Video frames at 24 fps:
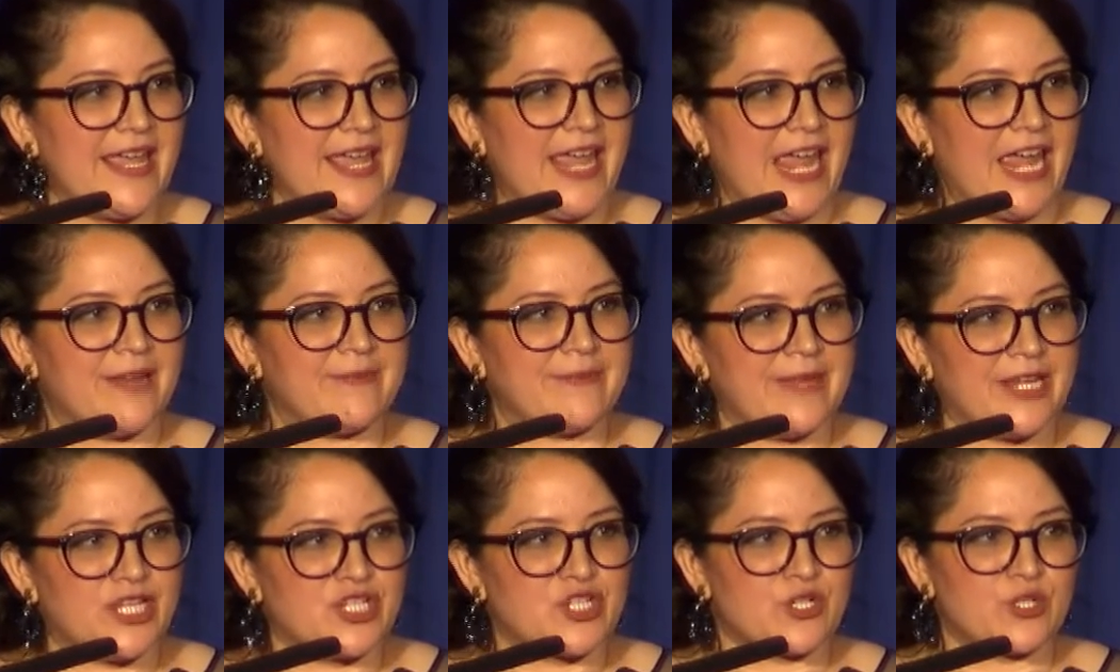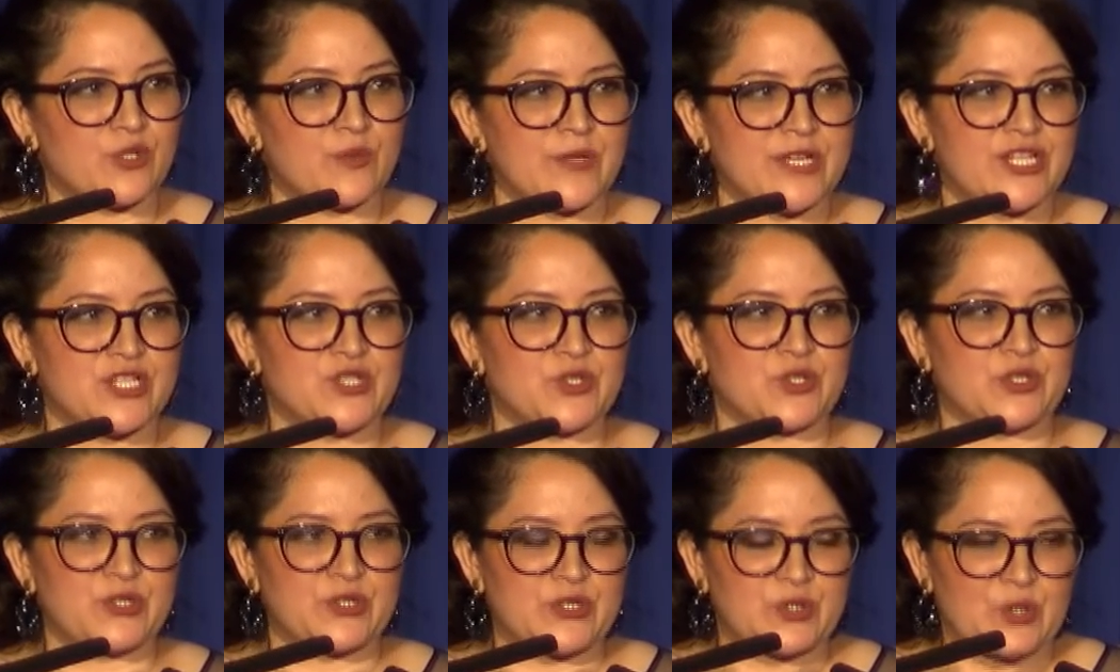and Major
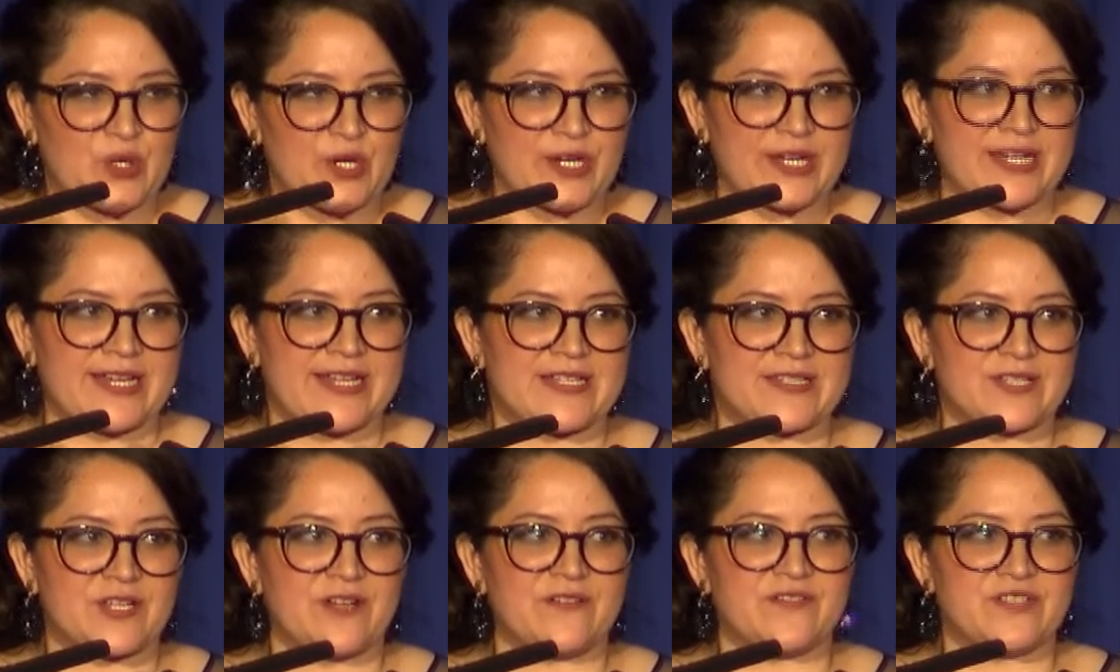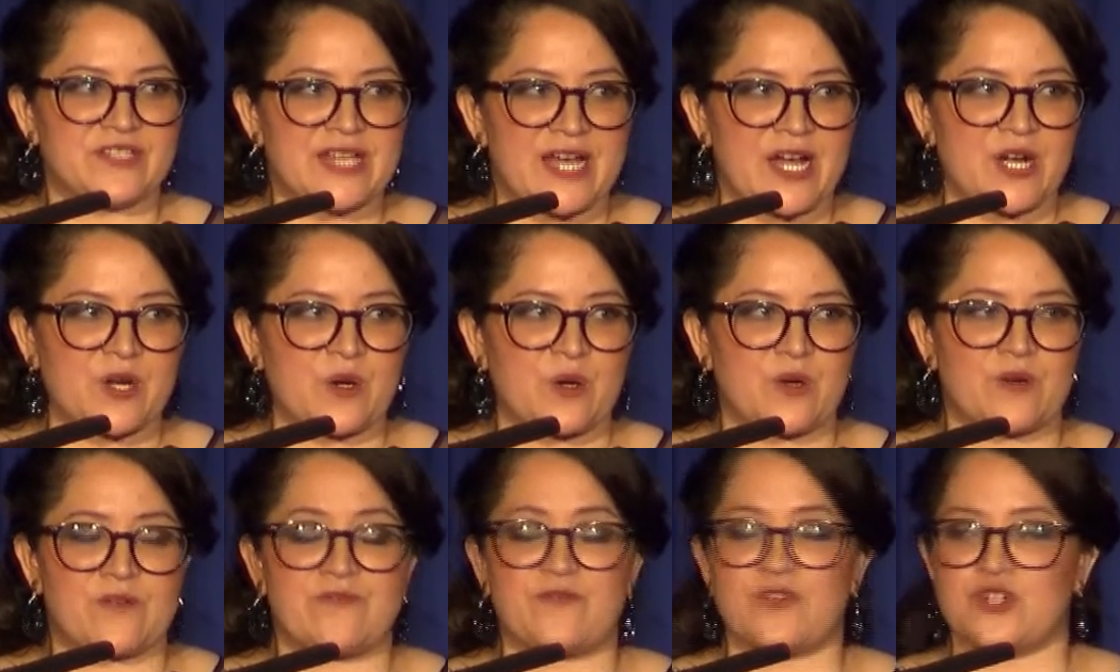Luillo Torres of
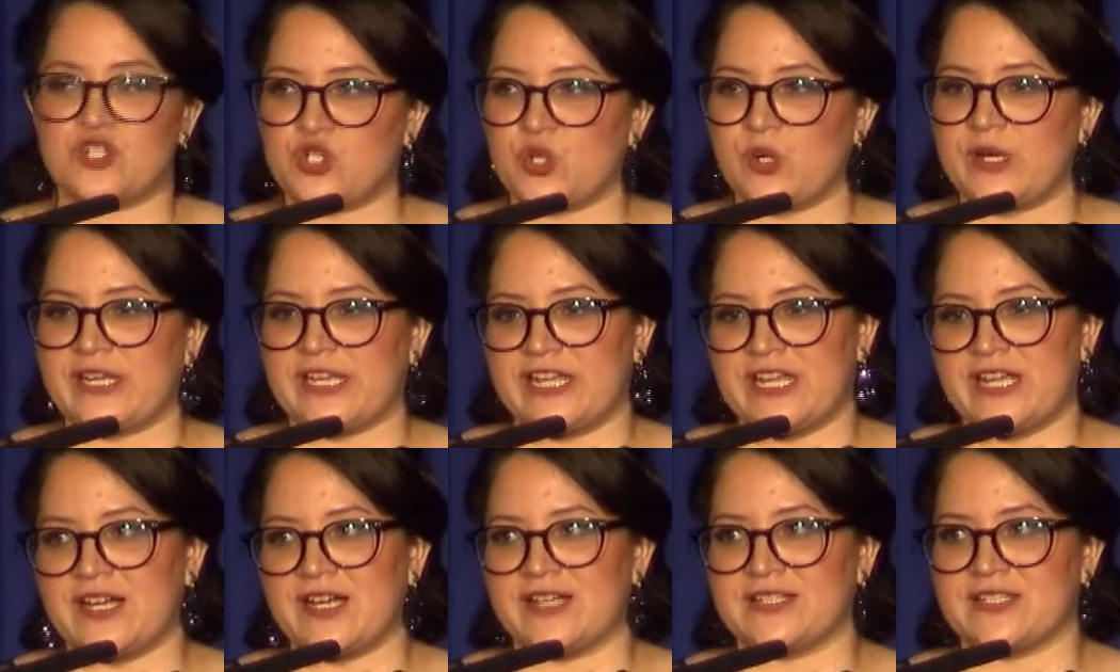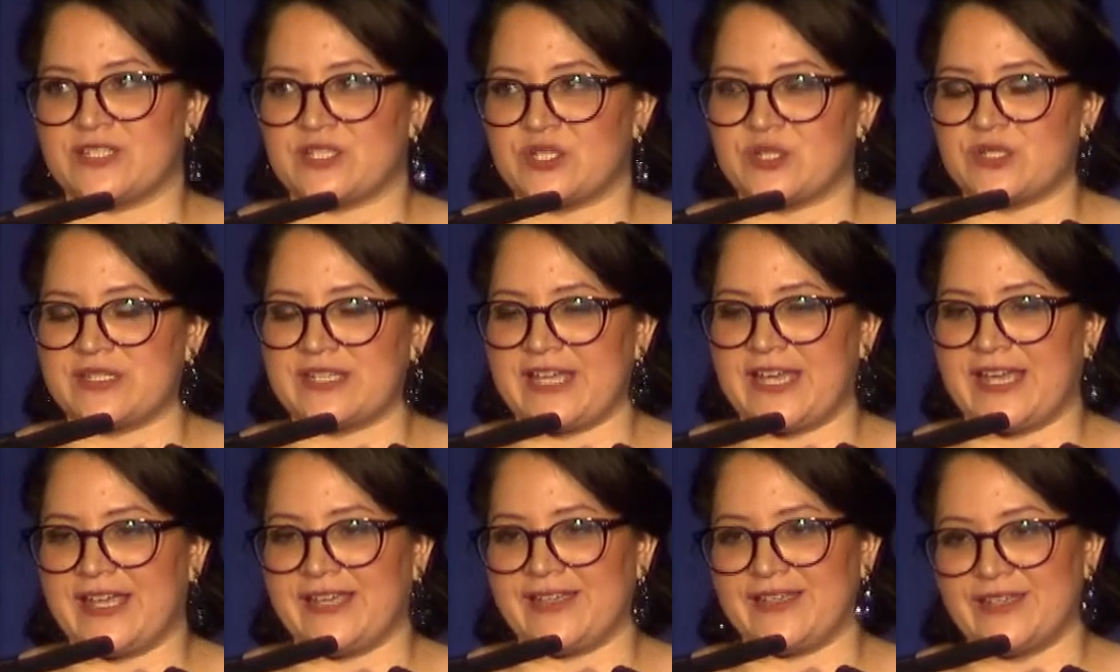Jaco for joining us
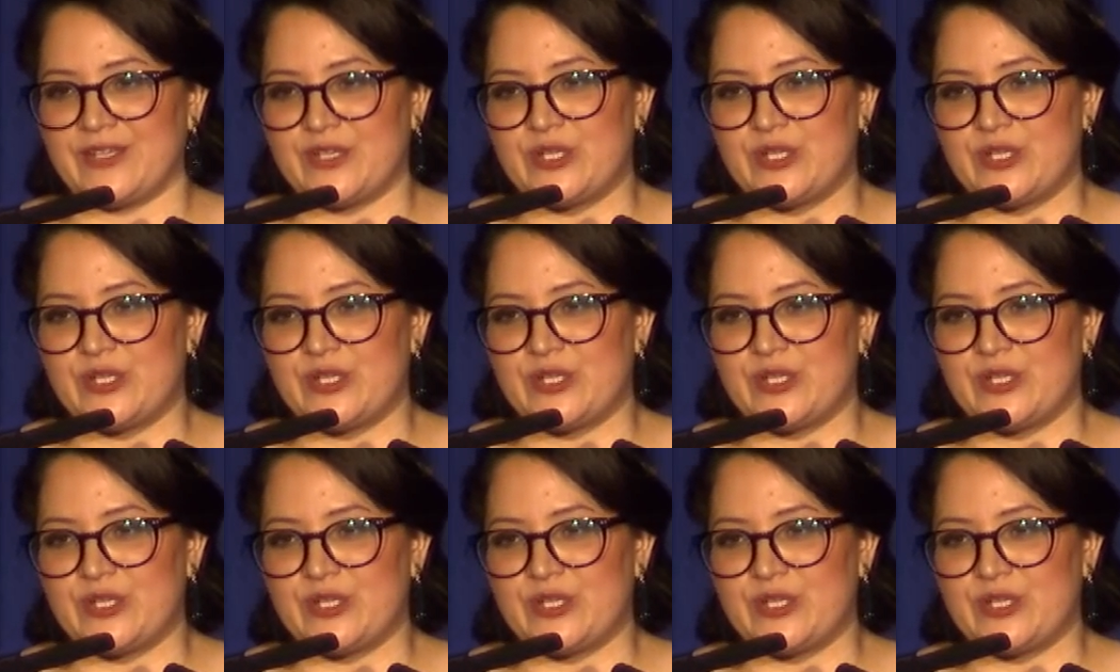today.